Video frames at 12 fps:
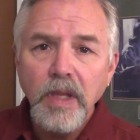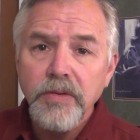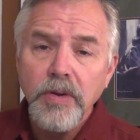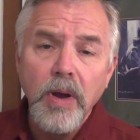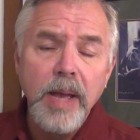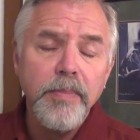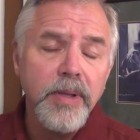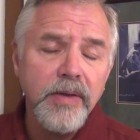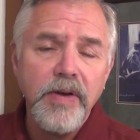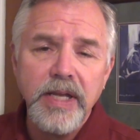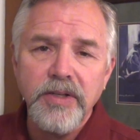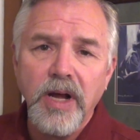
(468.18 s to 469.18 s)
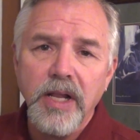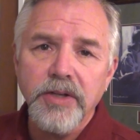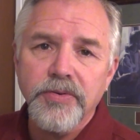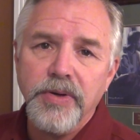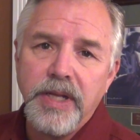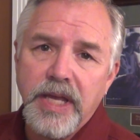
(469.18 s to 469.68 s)
So I believe
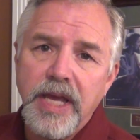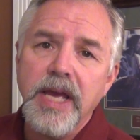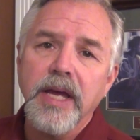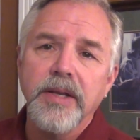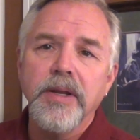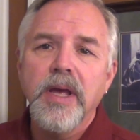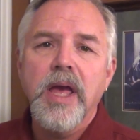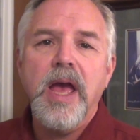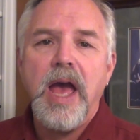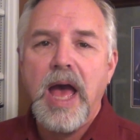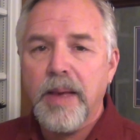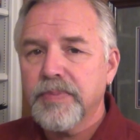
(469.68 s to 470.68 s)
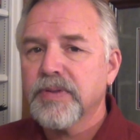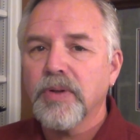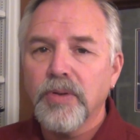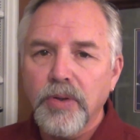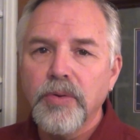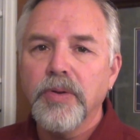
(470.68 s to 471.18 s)
idolatry can
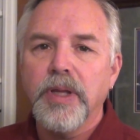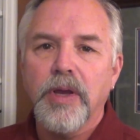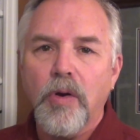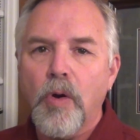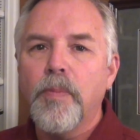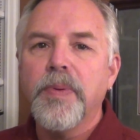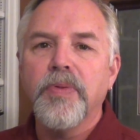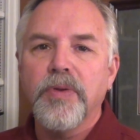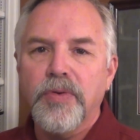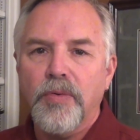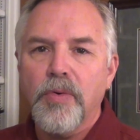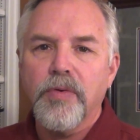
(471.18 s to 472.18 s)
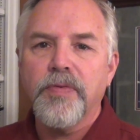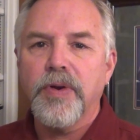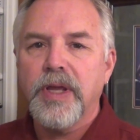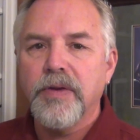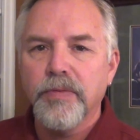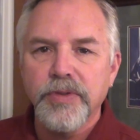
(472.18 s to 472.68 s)
absolutely open the door for
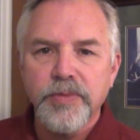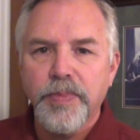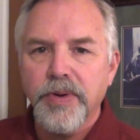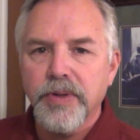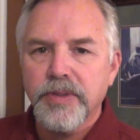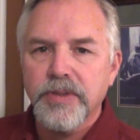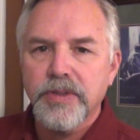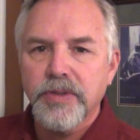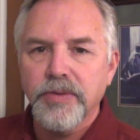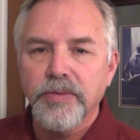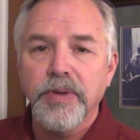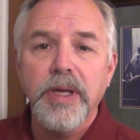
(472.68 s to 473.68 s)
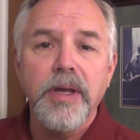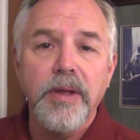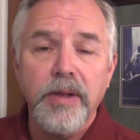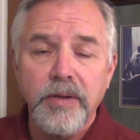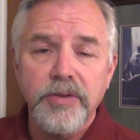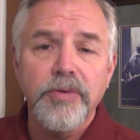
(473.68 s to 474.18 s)
evil spirits to,
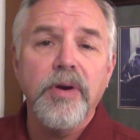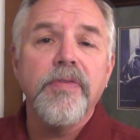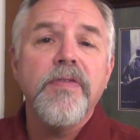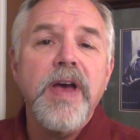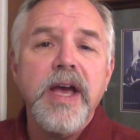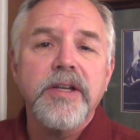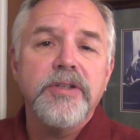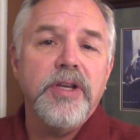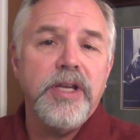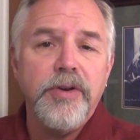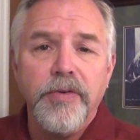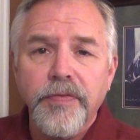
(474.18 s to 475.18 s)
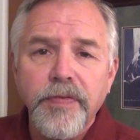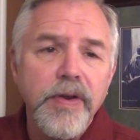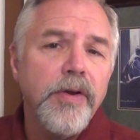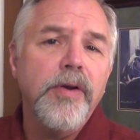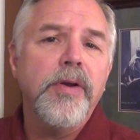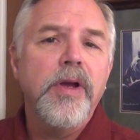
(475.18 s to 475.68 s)
to affect, to
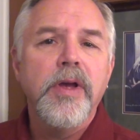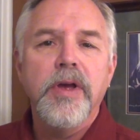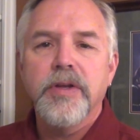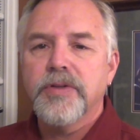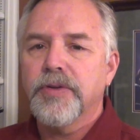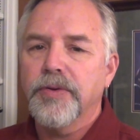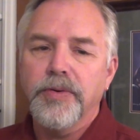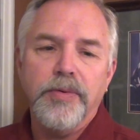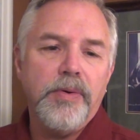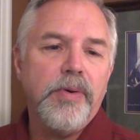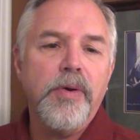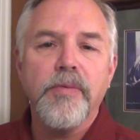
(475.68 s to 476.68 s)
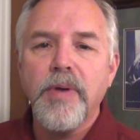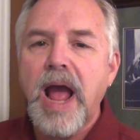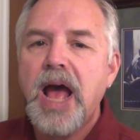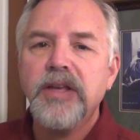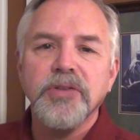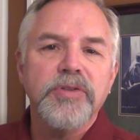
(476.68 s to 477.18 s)
interfere, to
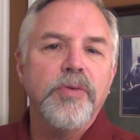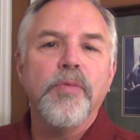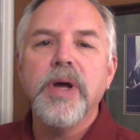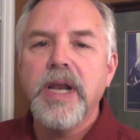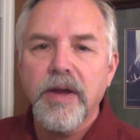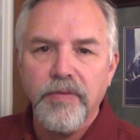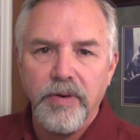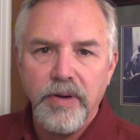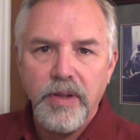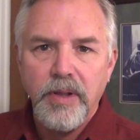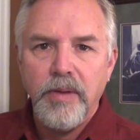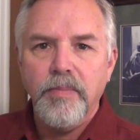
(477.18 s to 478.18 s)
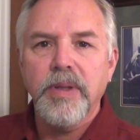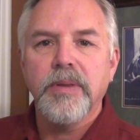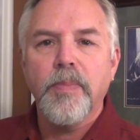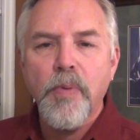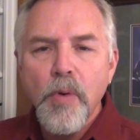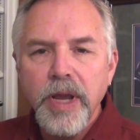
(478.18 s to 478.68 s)
harass, to whatever. But
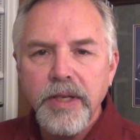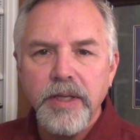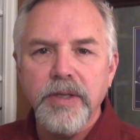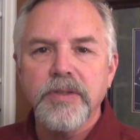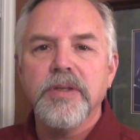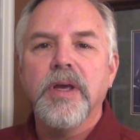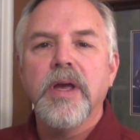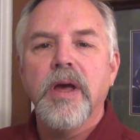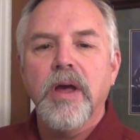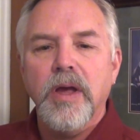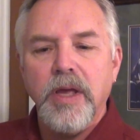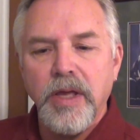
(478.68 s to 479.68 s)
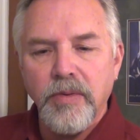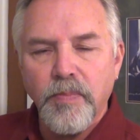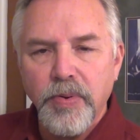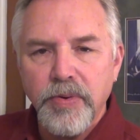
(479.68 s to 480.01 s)
the point is, it